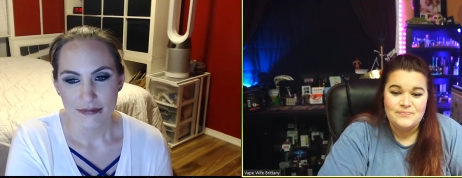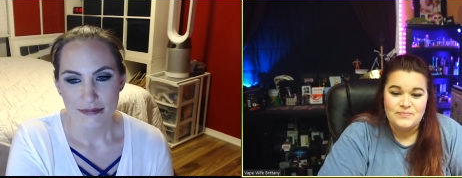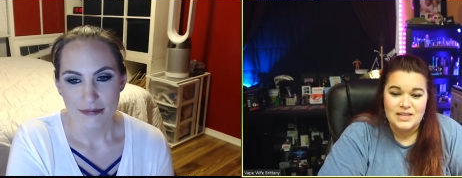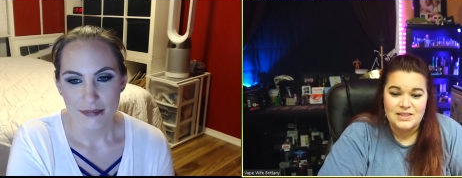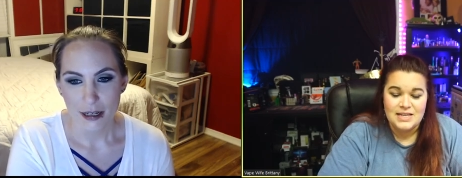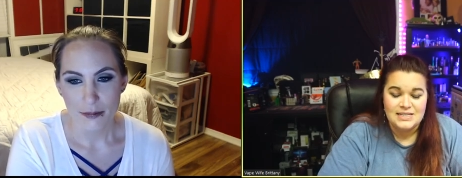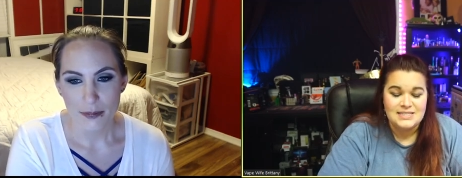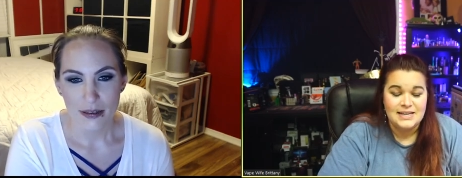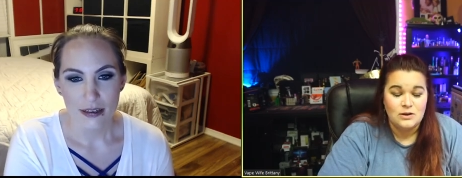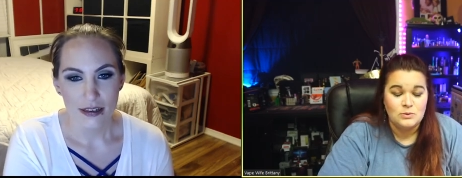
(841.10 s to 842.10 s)
Speaker 1: Yeah. They
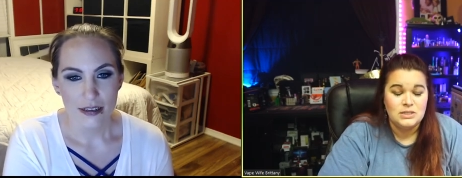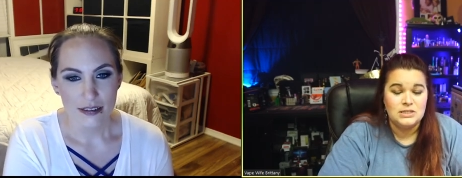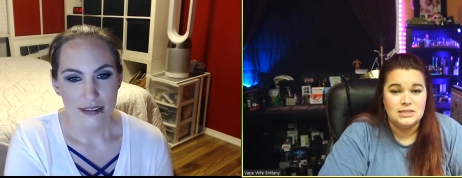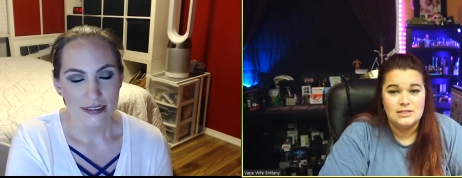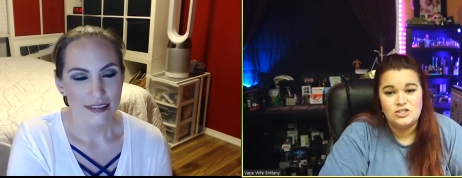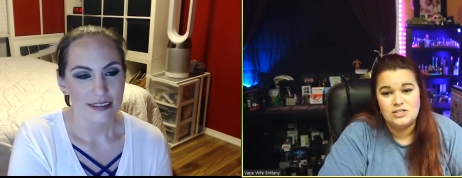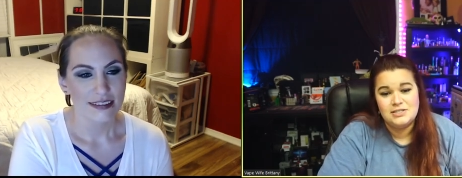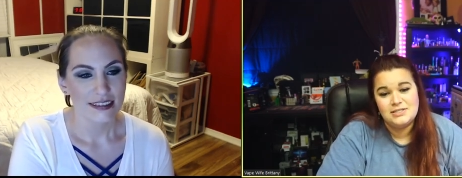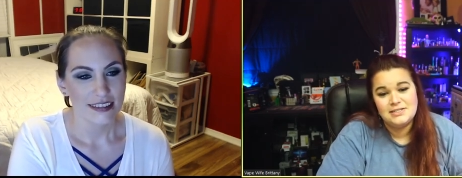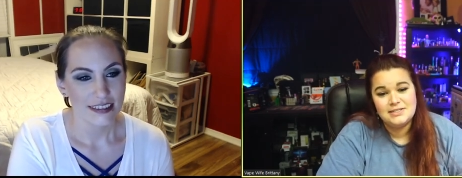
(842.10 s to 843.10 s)
sound
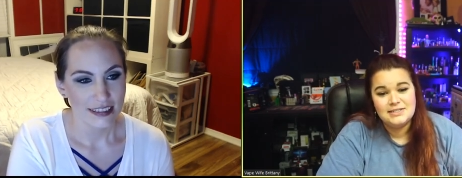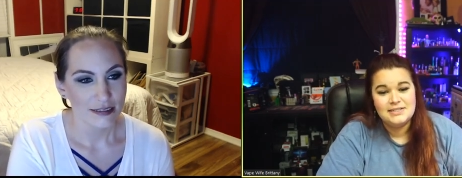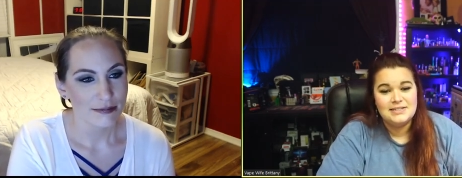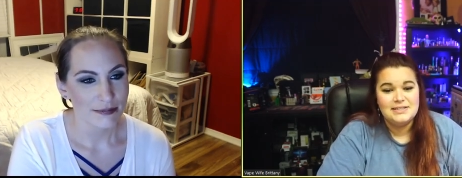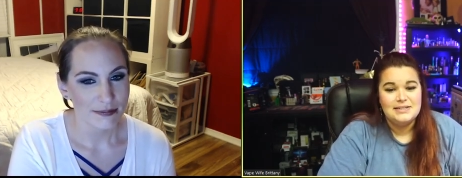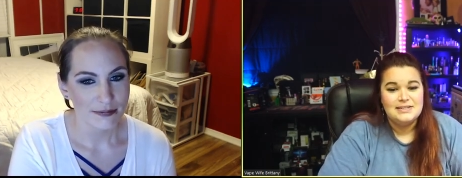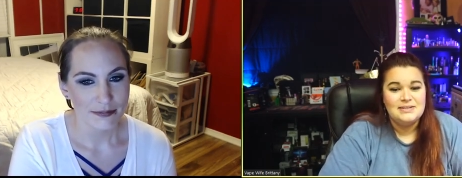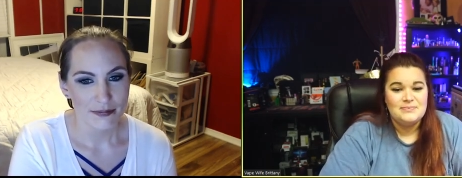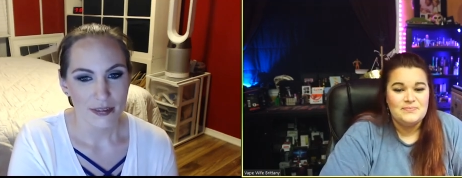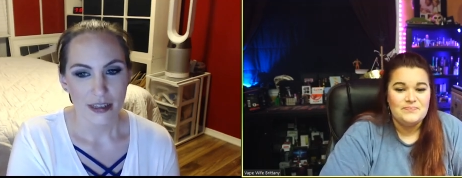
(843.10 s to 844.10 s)
delicious.
Speaker 2: Mm -hmm.
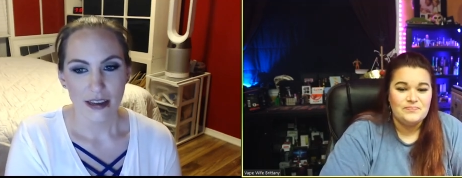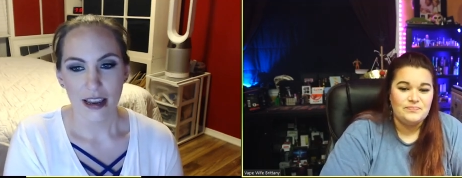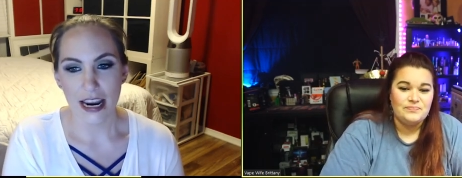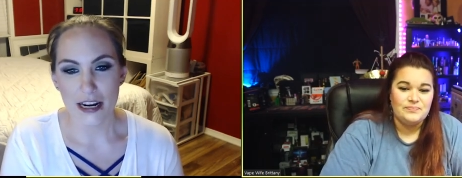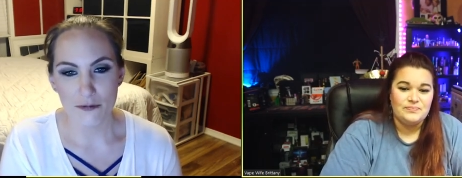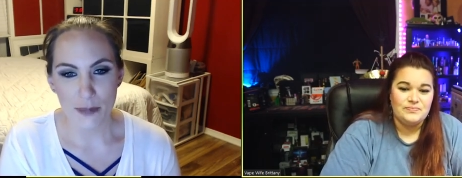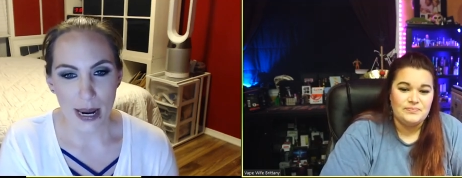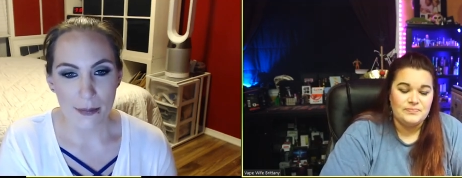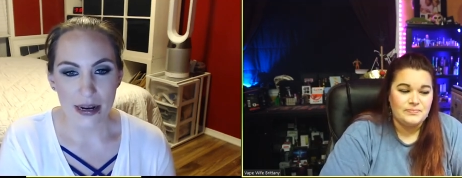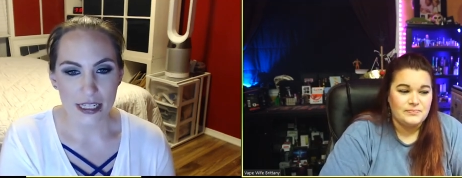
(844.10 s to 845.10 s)
And if
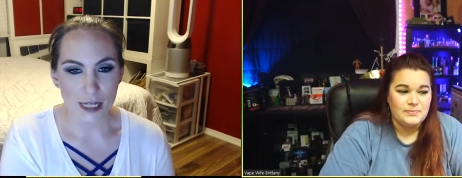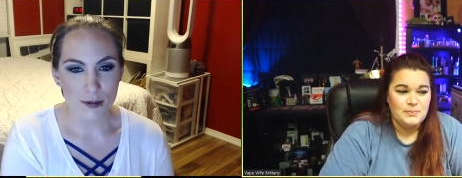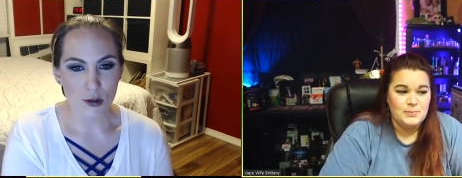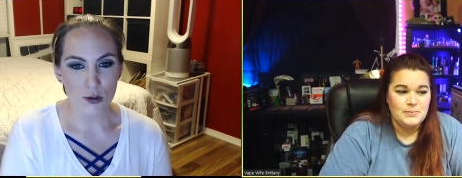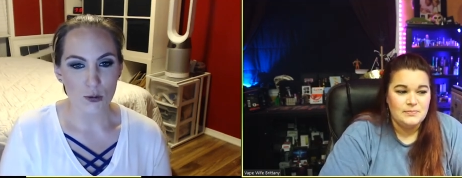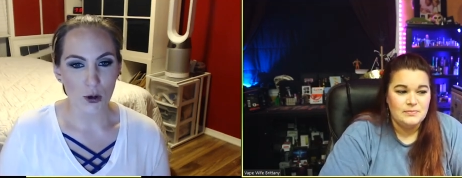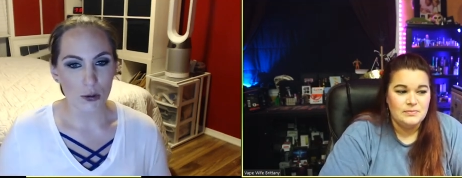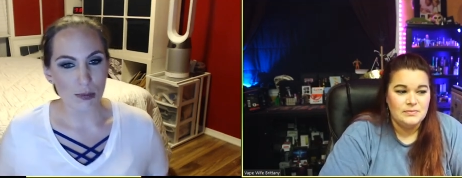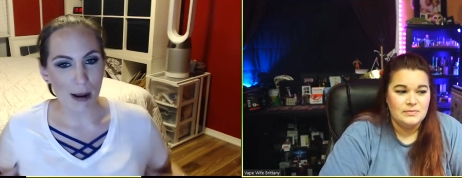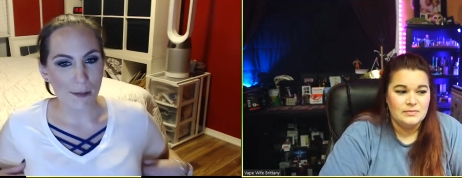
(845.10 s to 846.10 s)
Batman keeps to his word, we
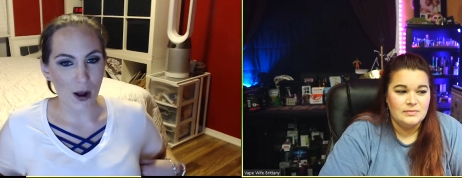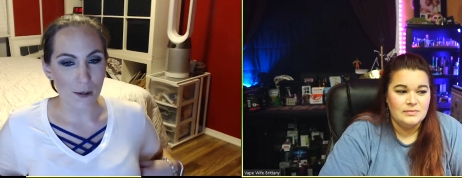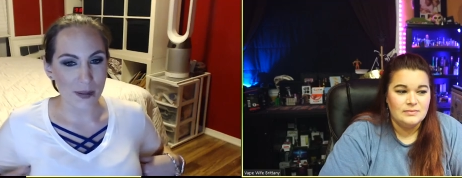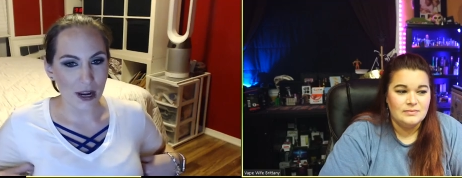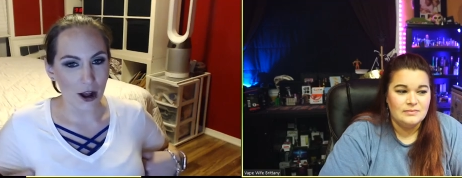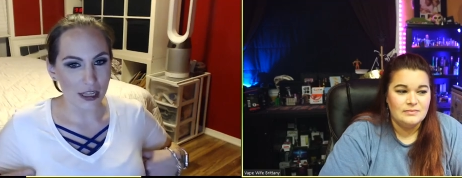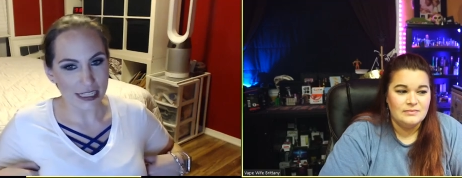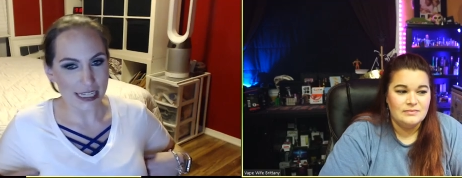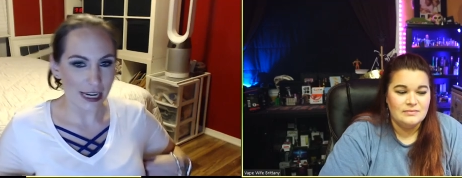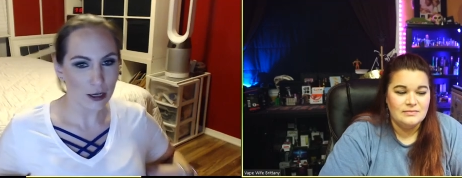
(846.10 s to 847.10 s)
might be all in
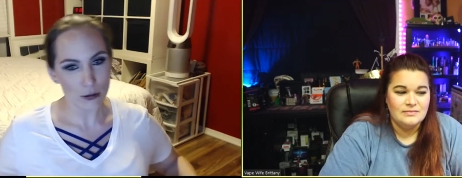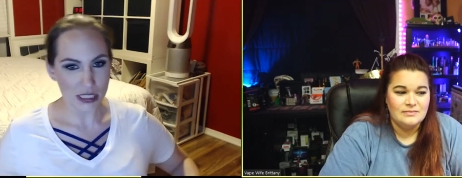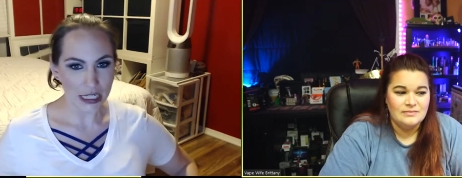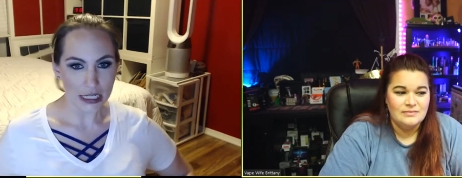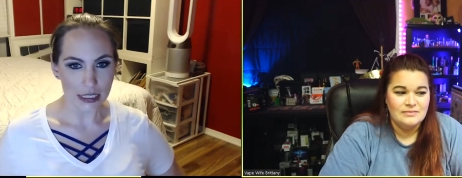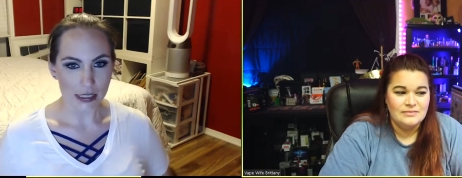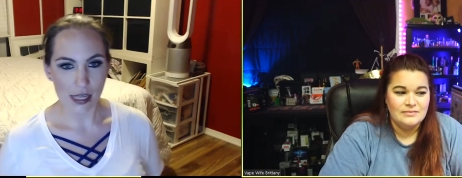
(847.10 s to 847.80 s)
Dago teas.